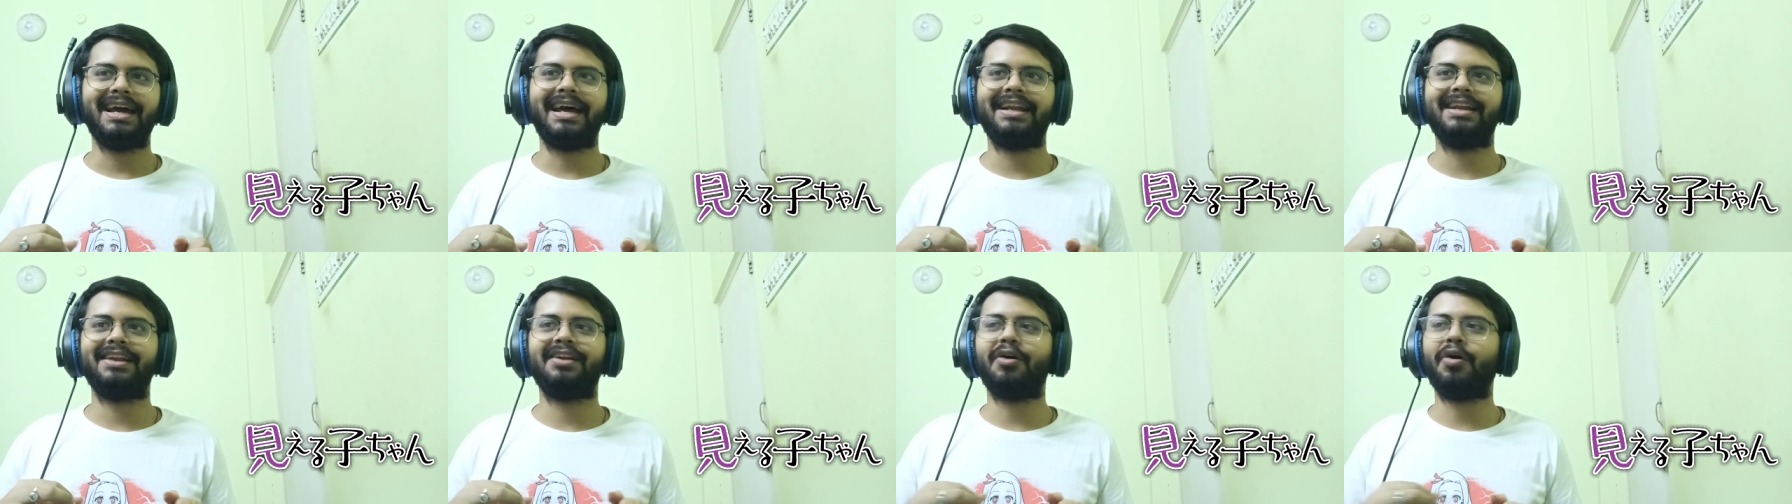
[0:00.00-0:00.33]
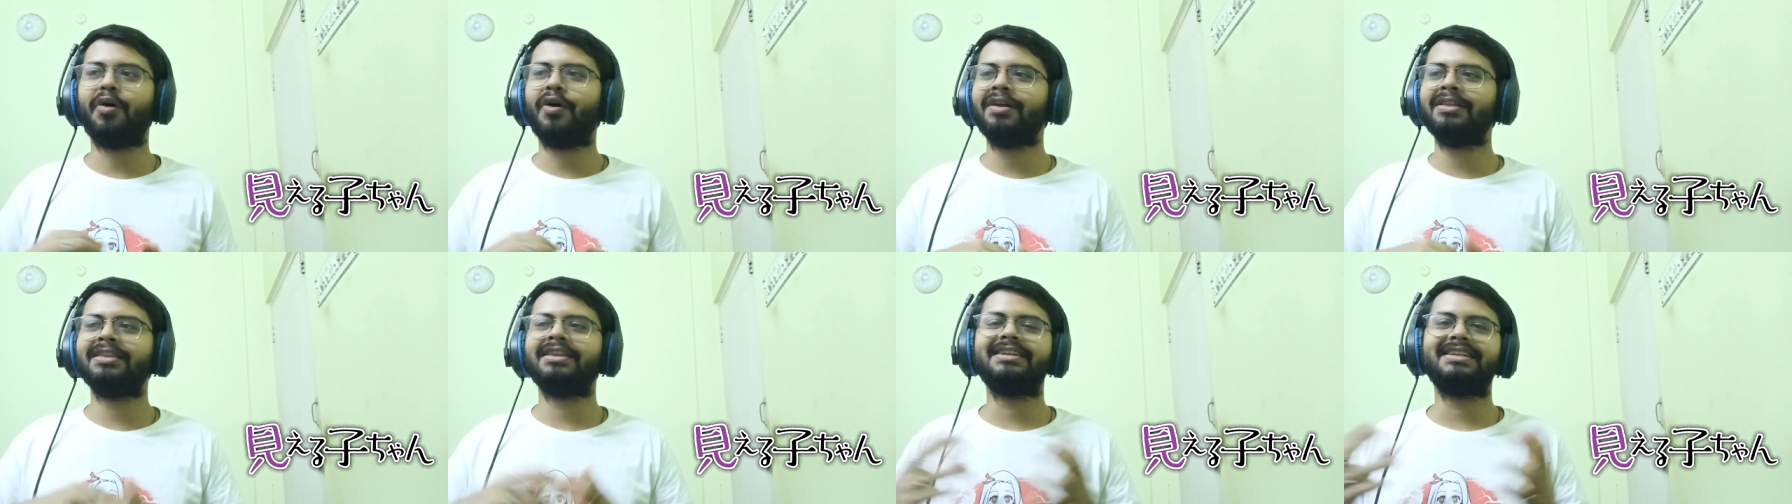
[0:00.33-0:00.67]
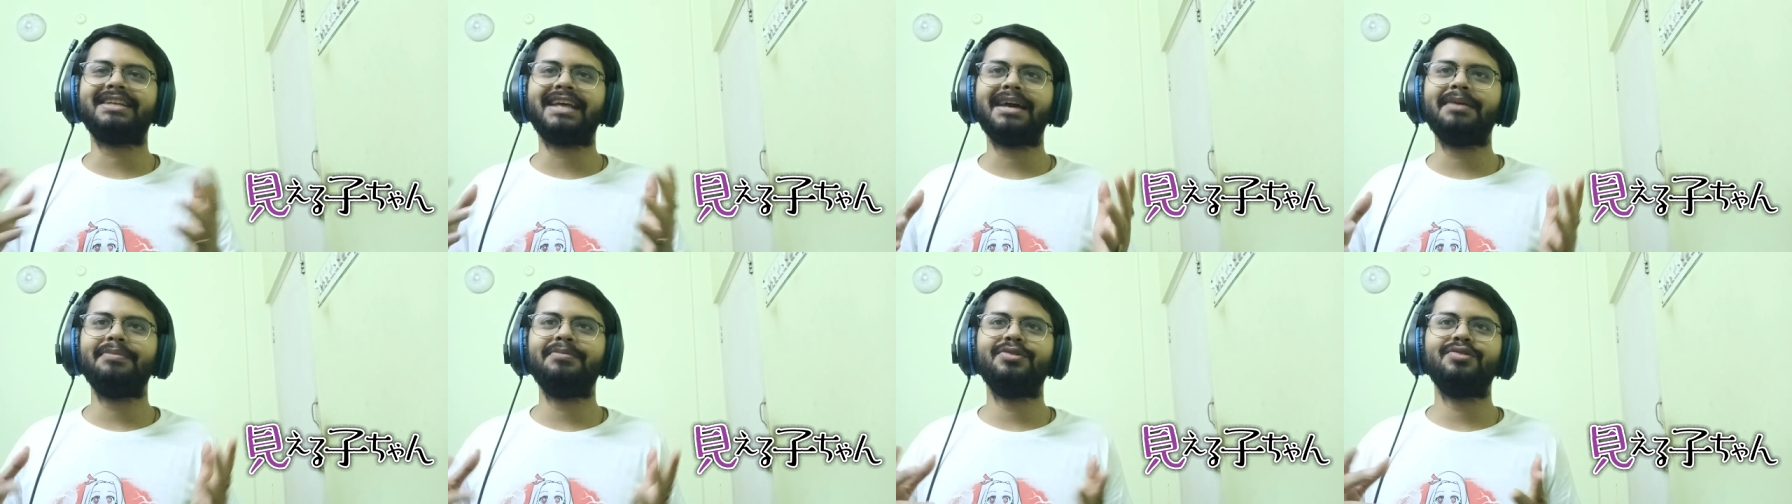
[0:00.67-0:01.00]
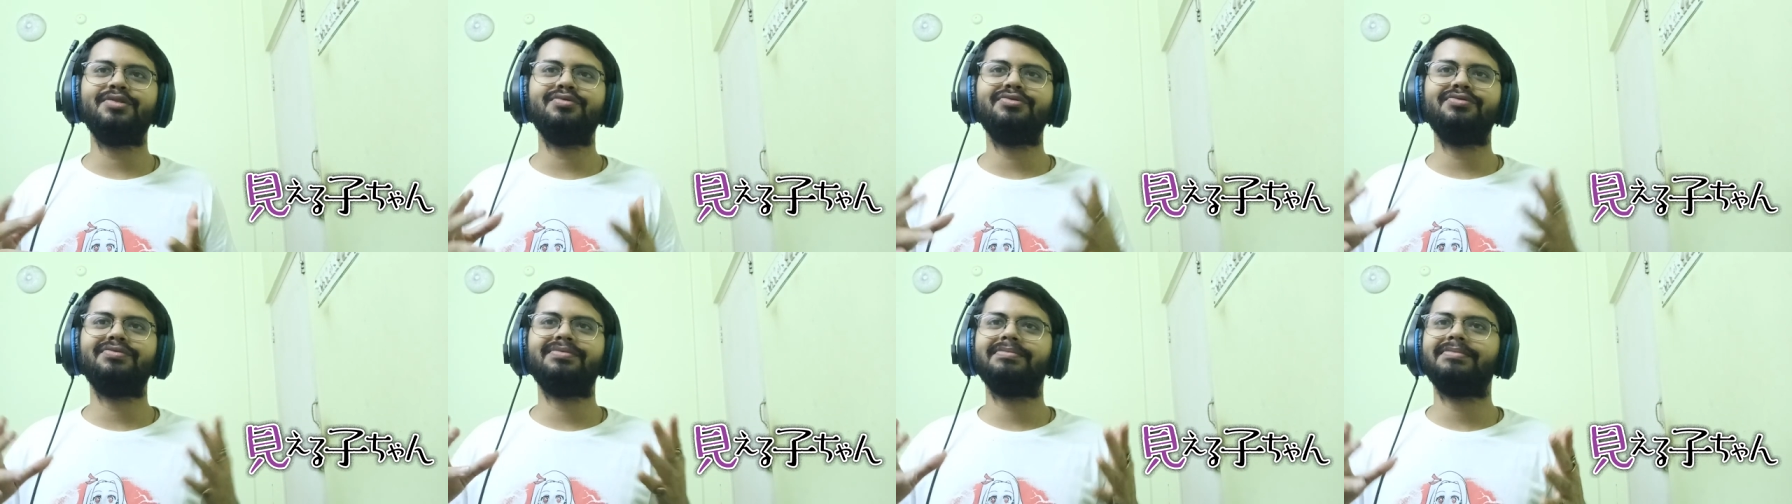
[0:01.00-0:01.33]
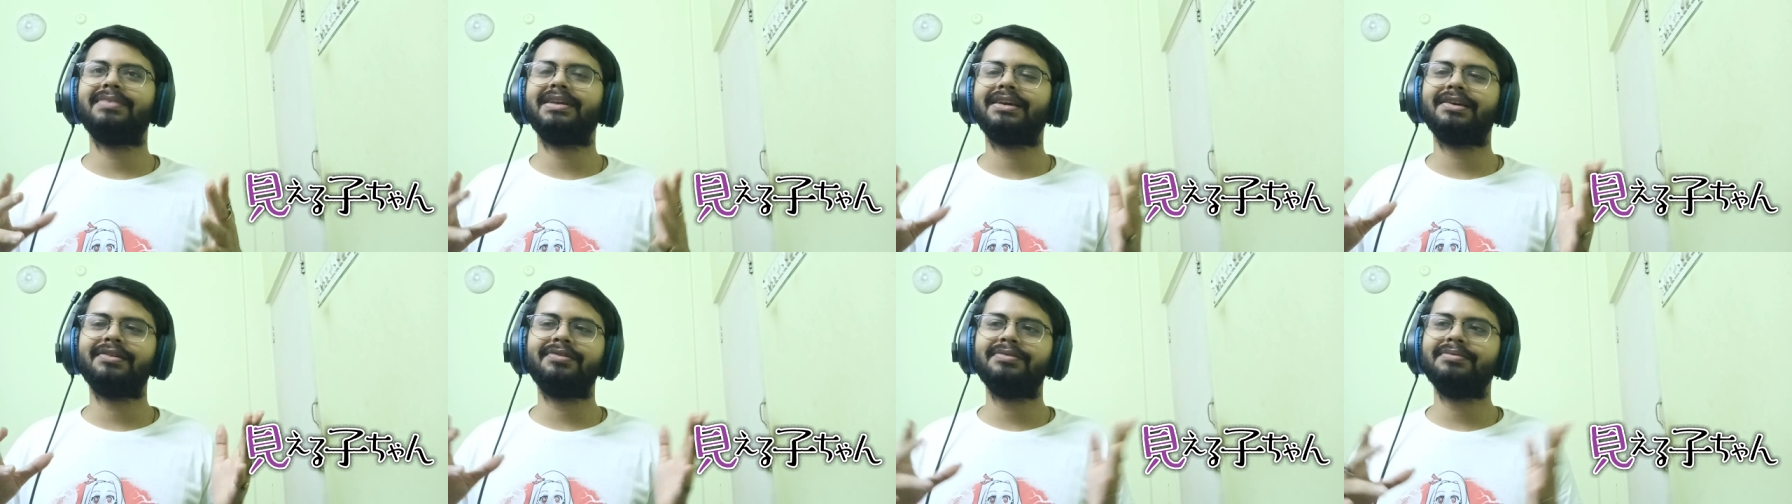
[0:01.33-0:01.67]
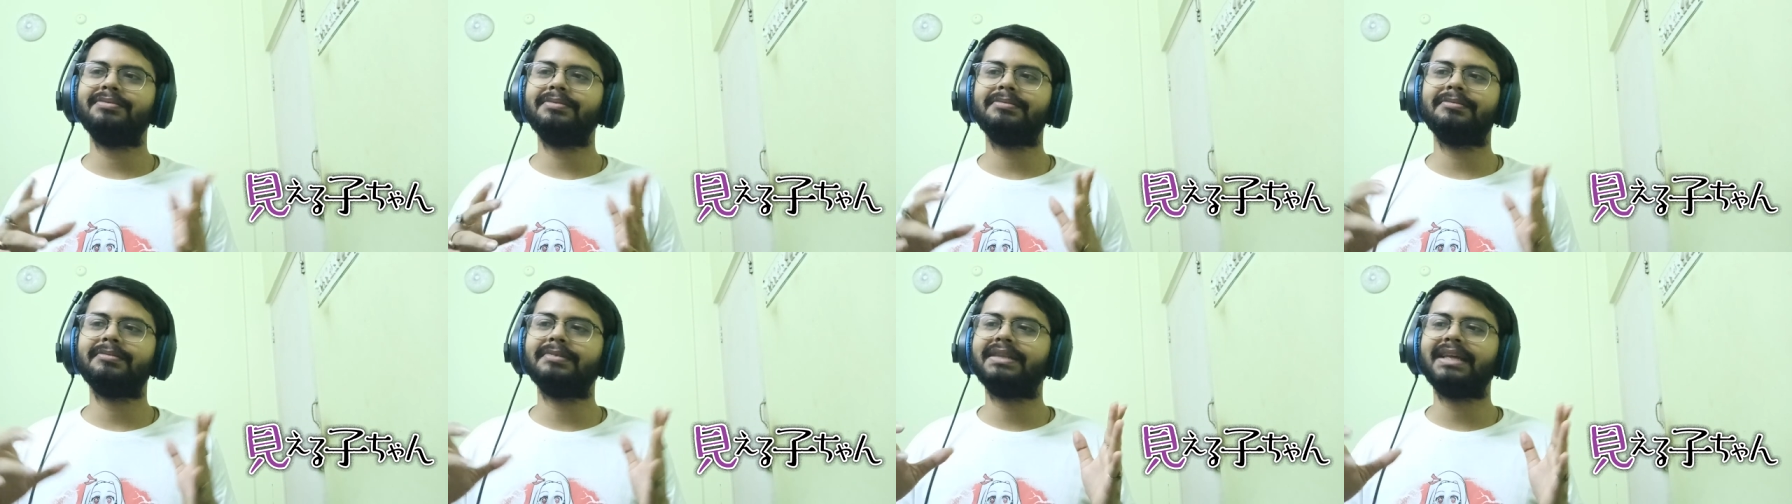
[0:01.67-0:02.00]
and all the time you like, you
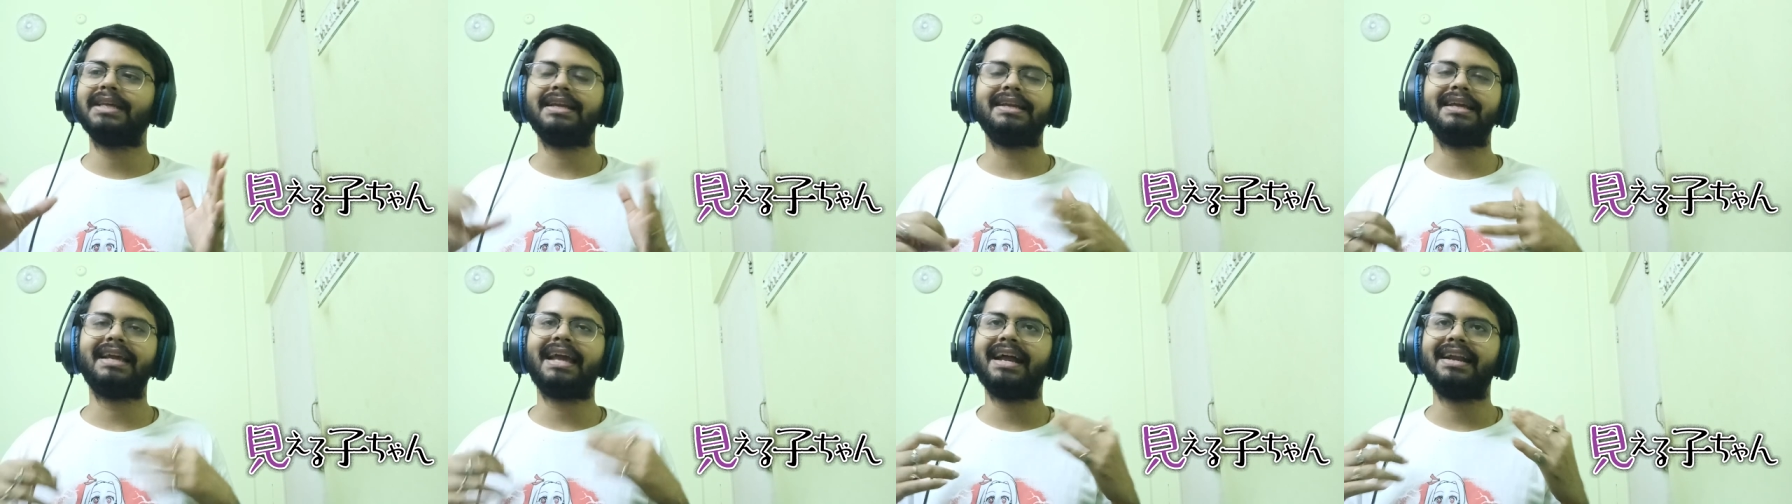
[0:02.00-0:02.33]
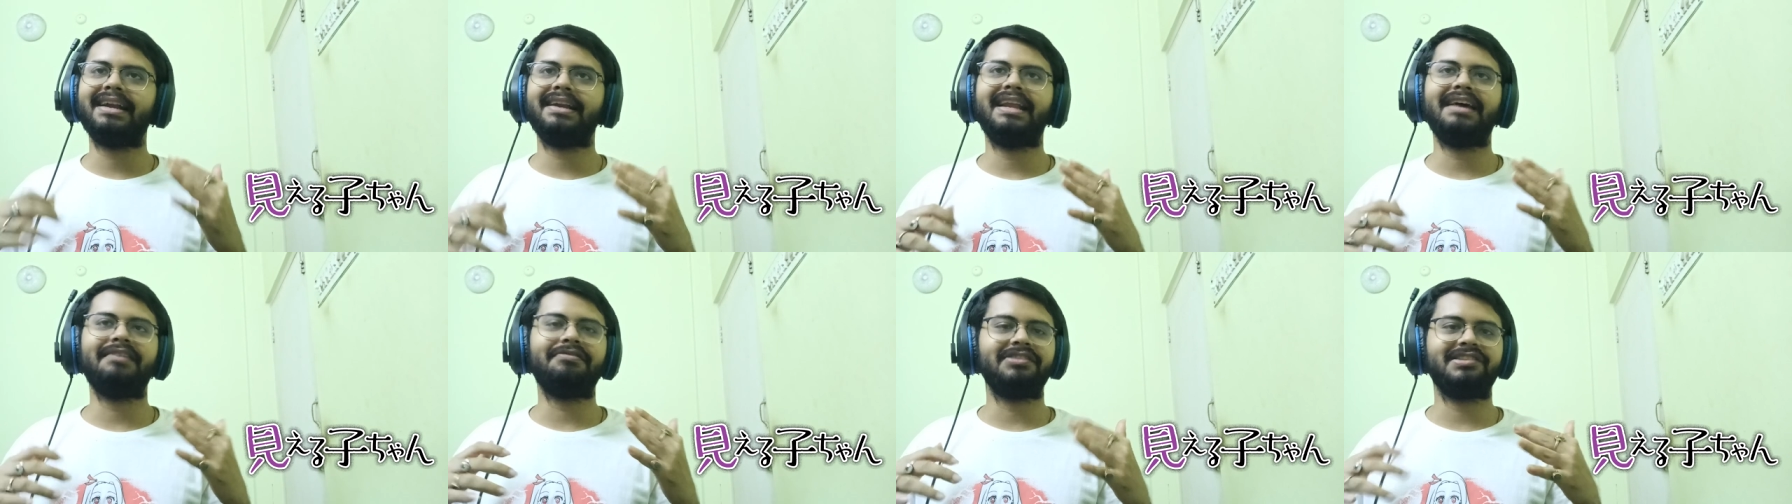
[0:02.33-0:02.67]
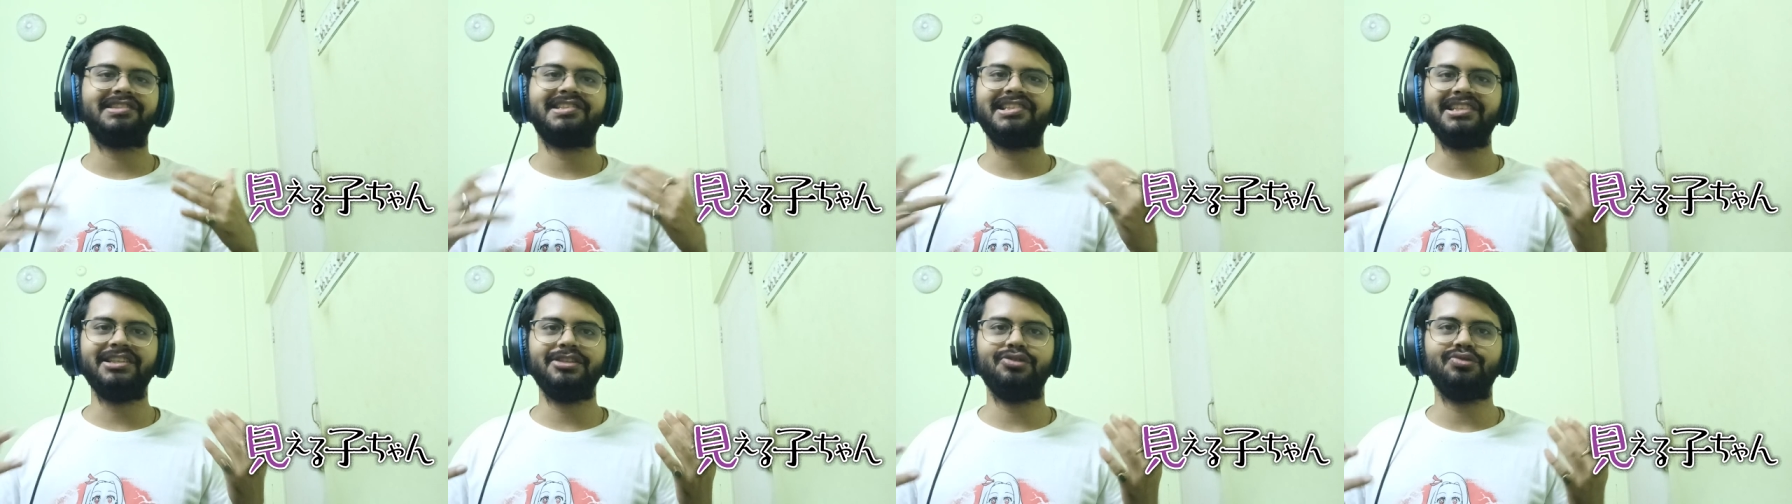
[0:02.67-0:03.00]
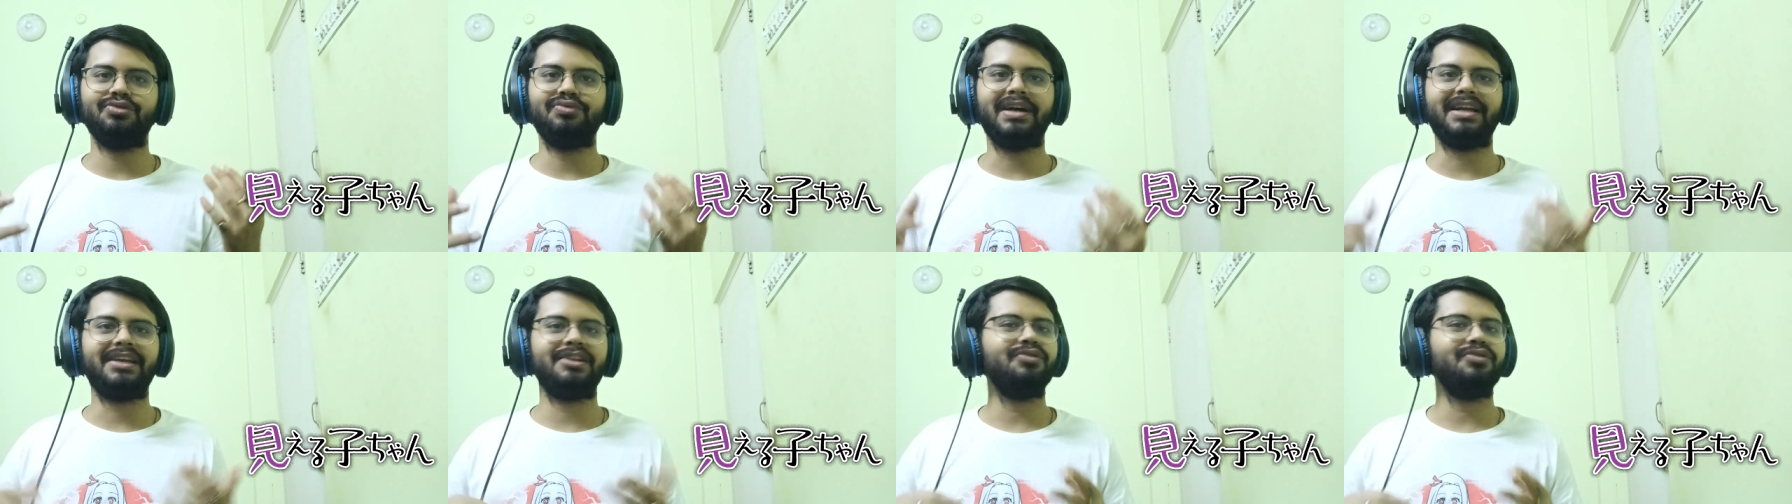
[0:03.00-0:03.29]
know, they can never see you,